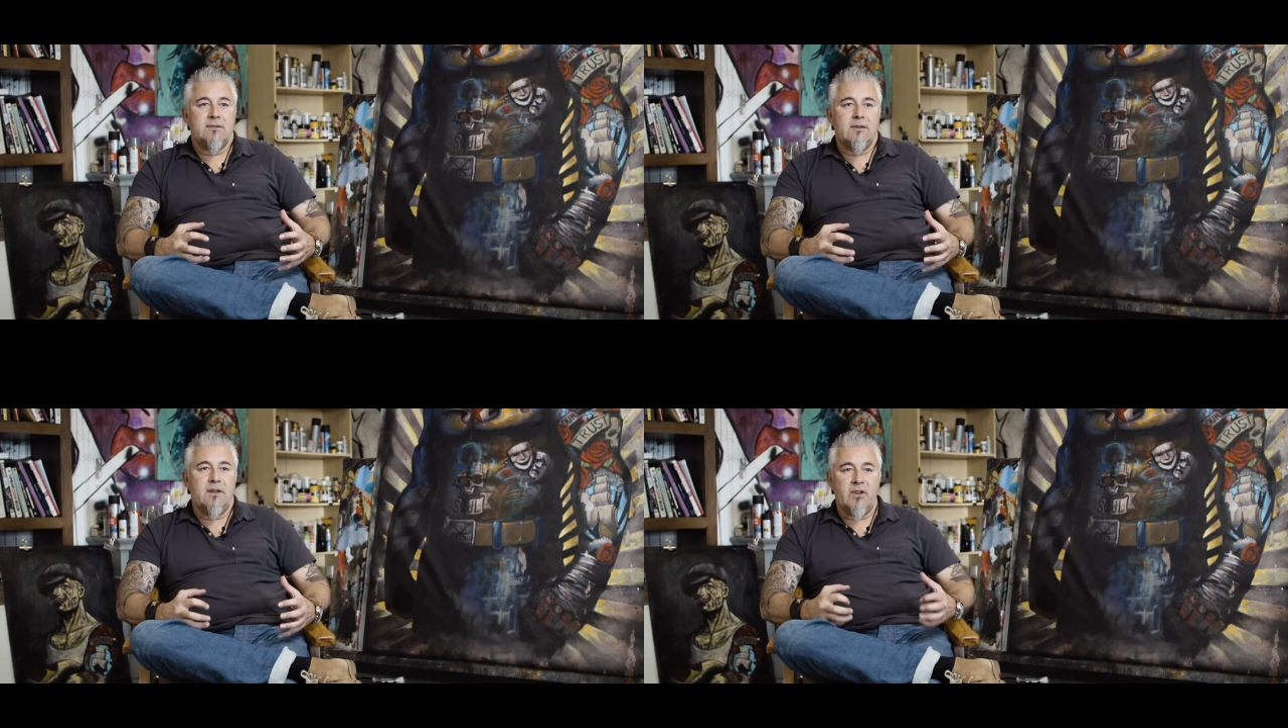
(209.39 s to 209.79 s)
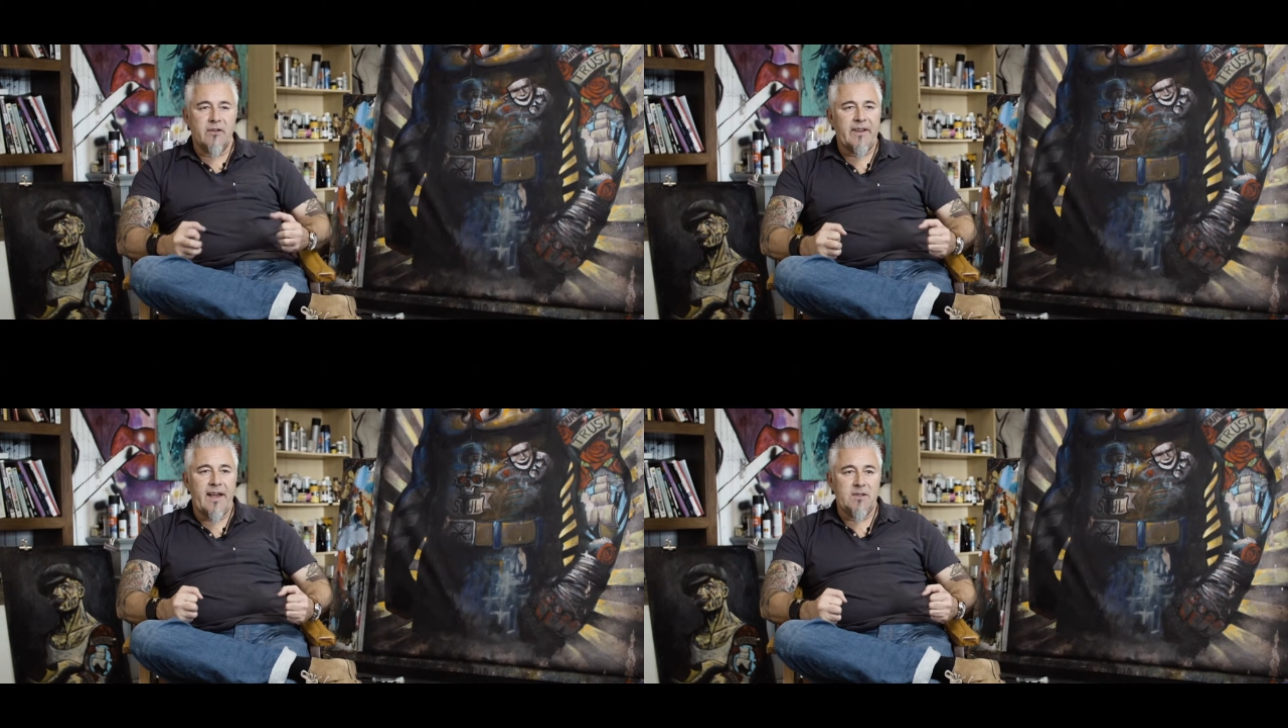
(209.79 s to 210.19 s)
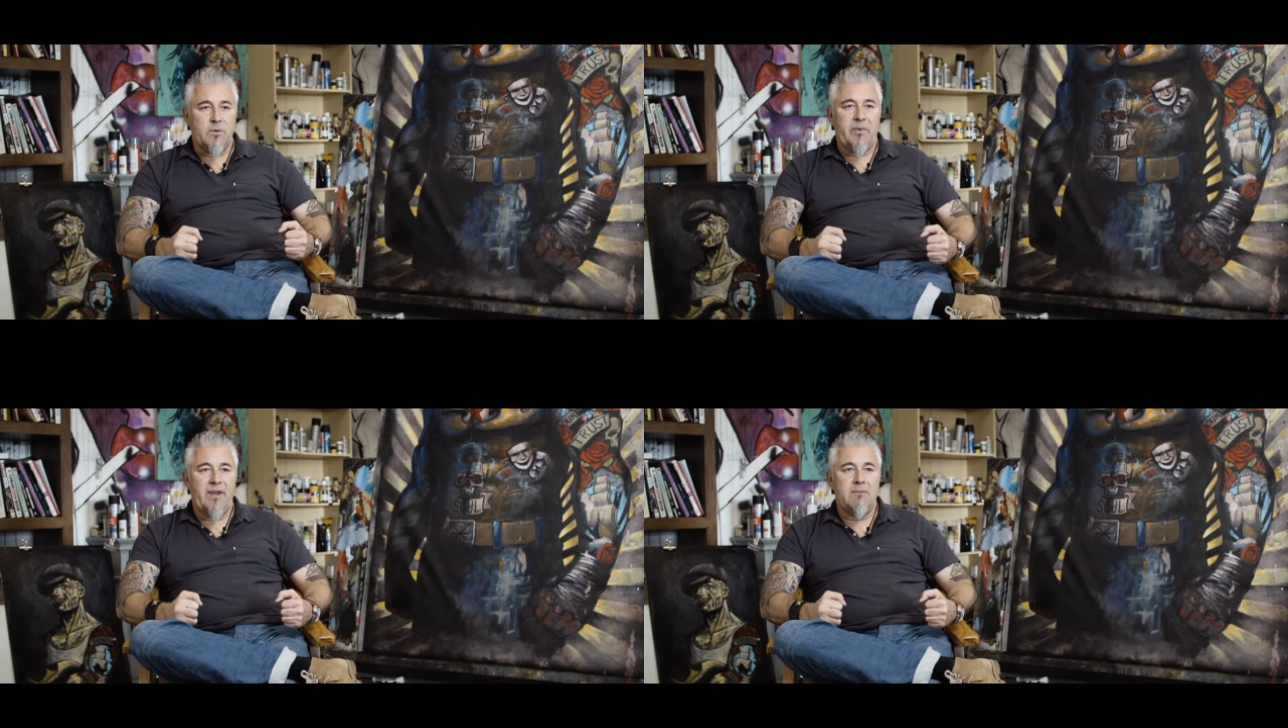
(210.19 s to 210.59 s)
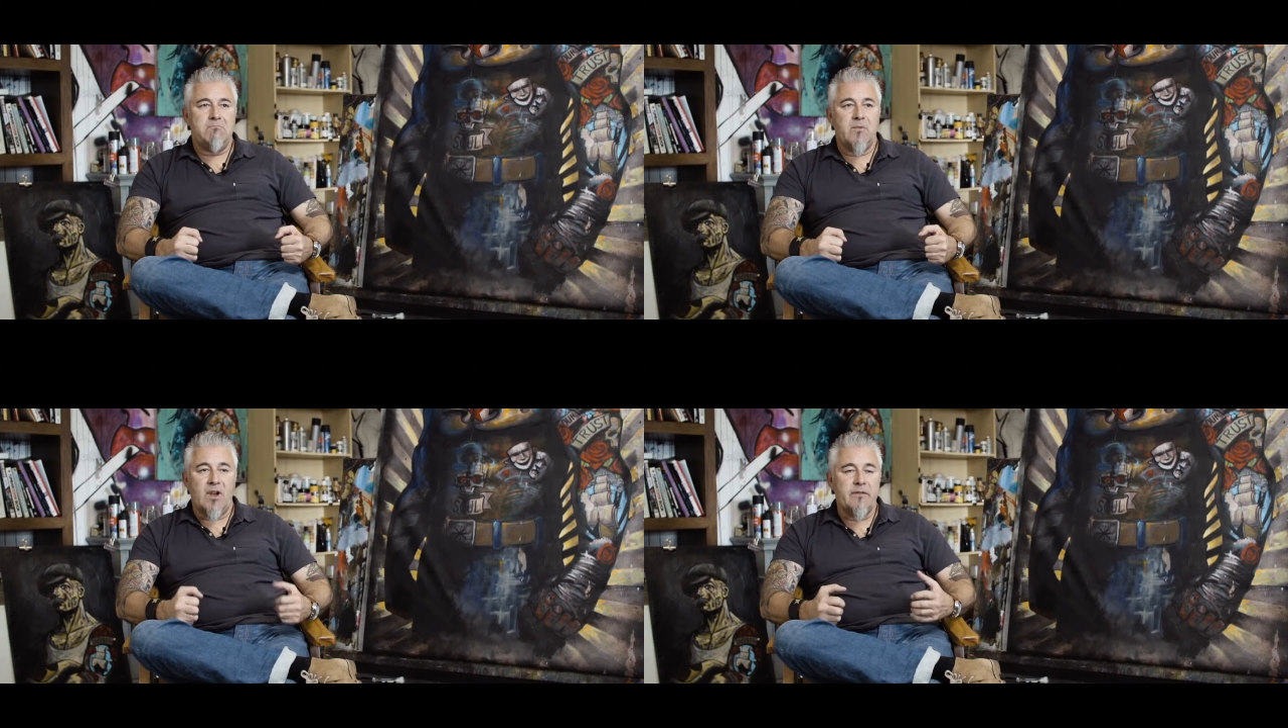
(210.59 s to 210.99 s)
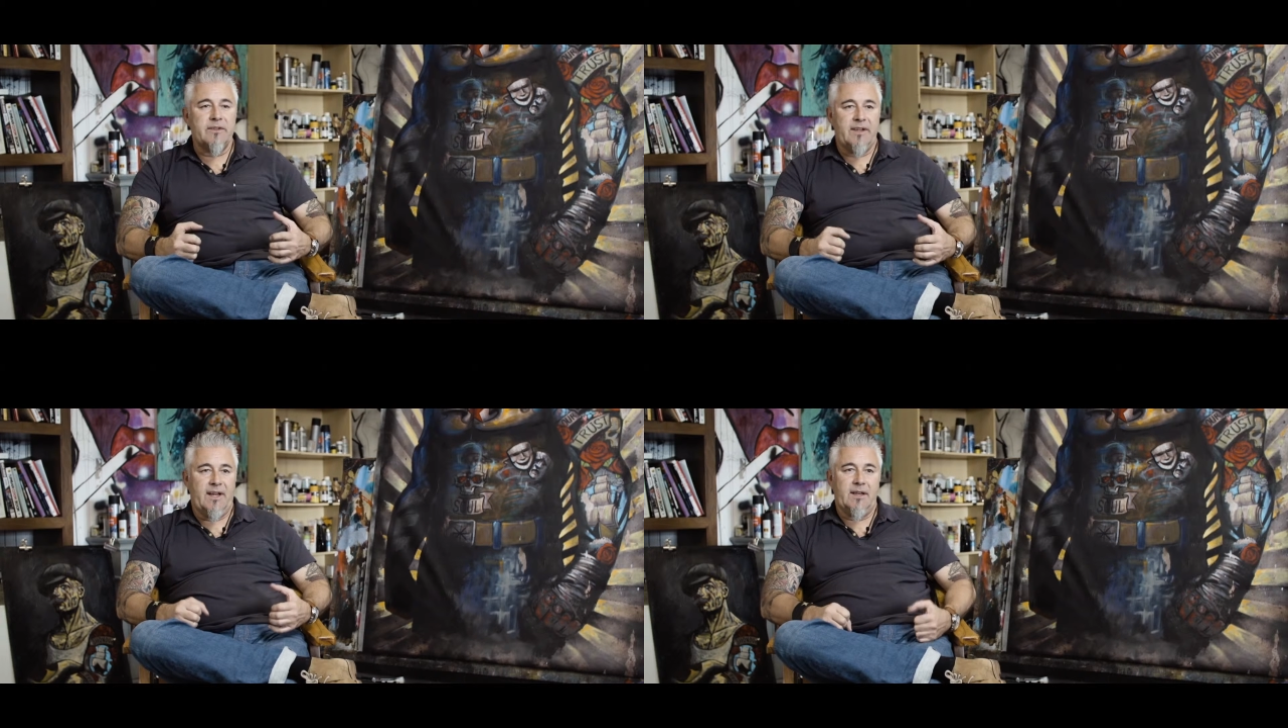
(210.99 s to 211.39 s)
the tough guys, would be
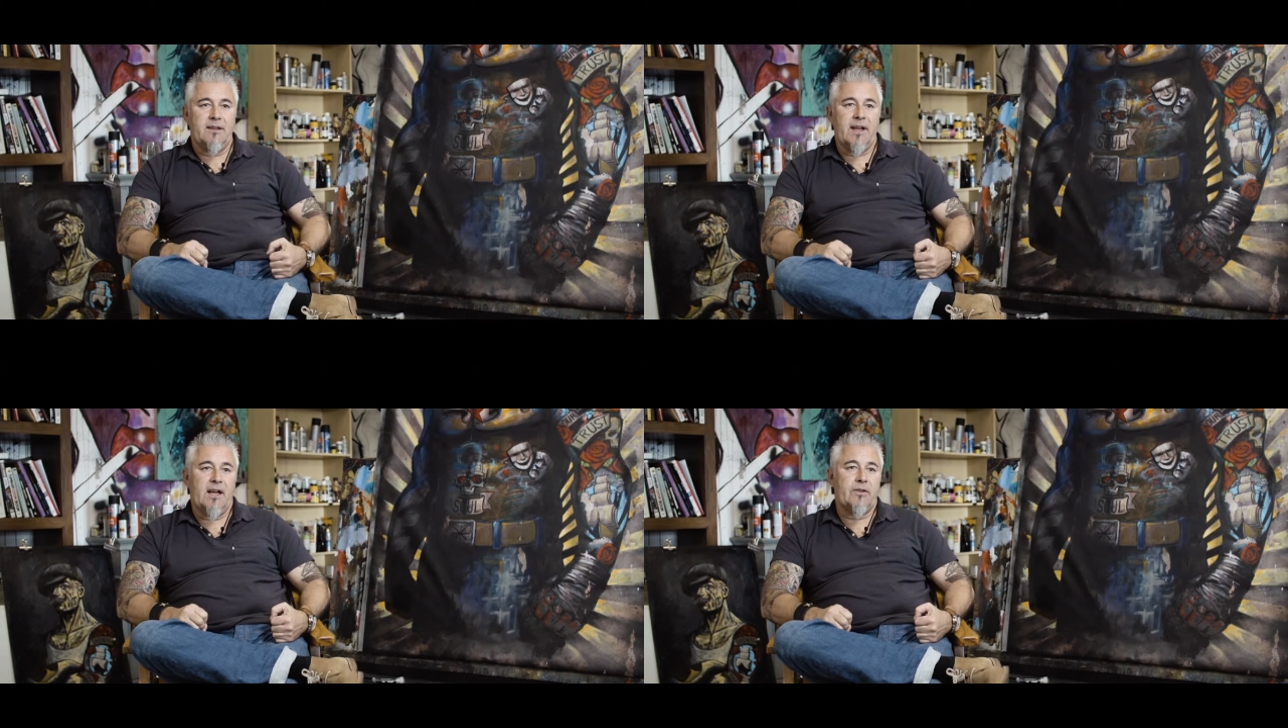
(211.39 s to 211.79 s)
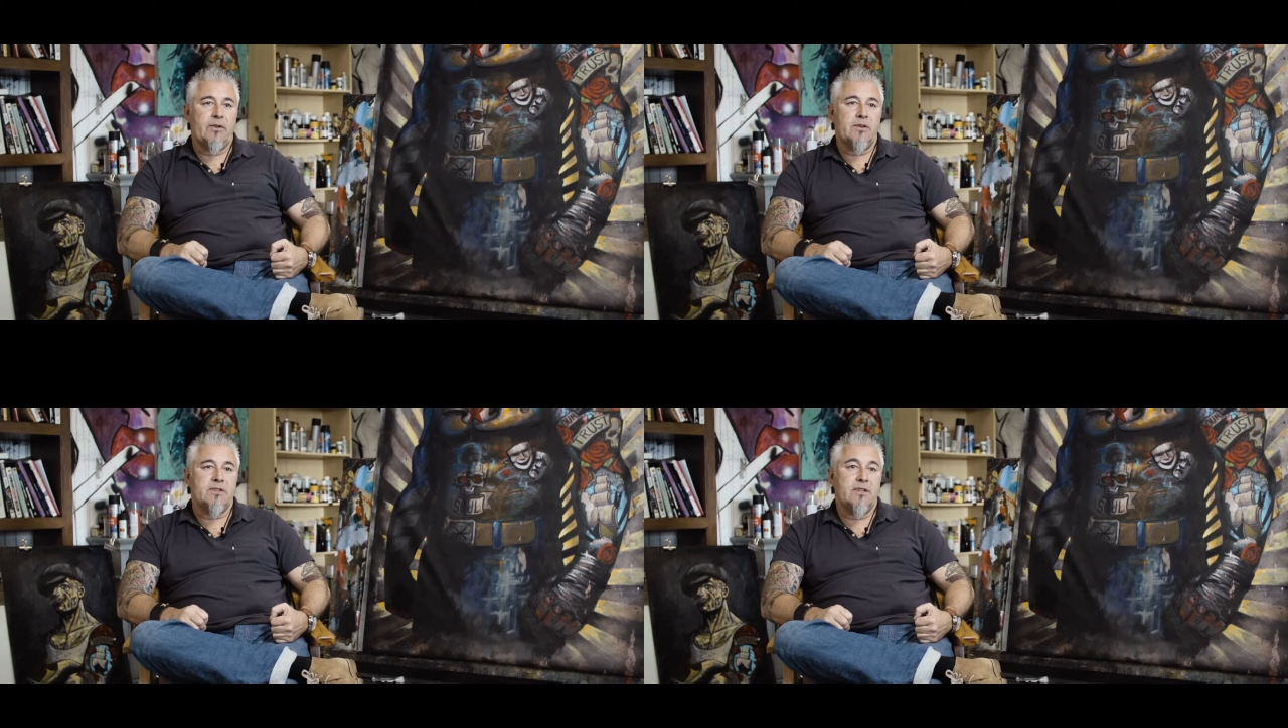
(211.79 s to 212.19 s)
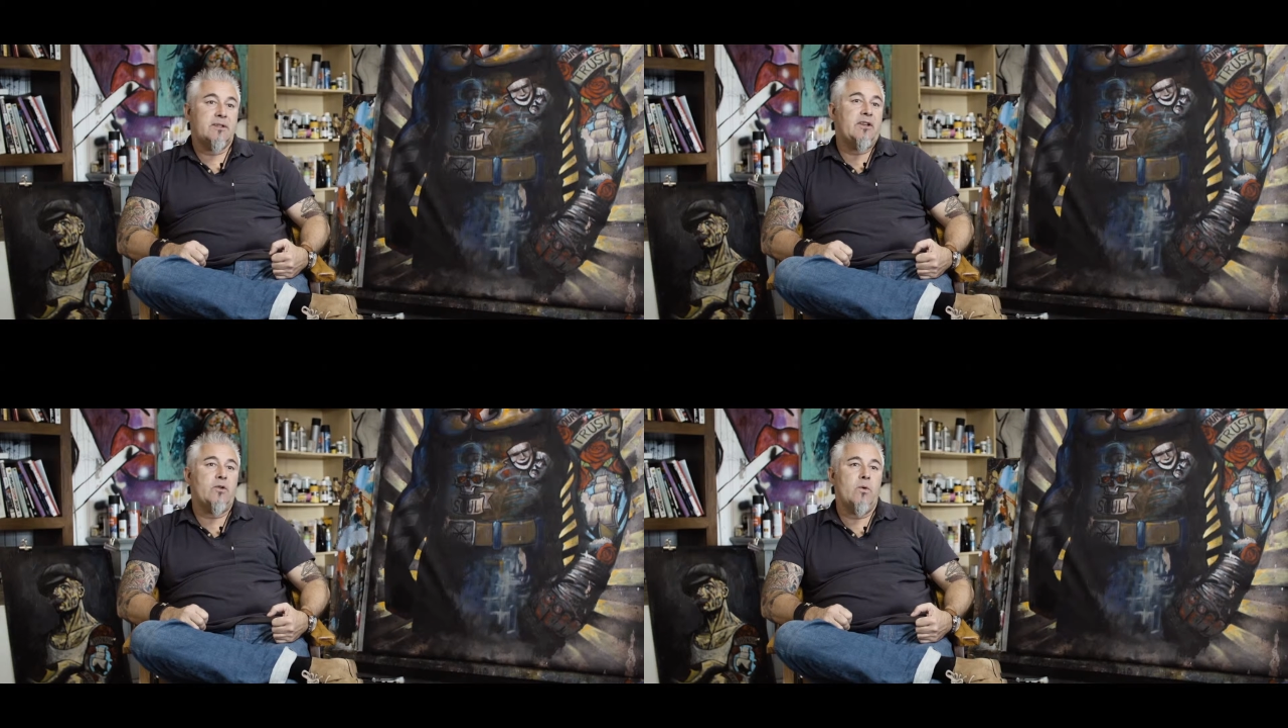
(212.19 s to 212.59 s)
covered in tattoos that,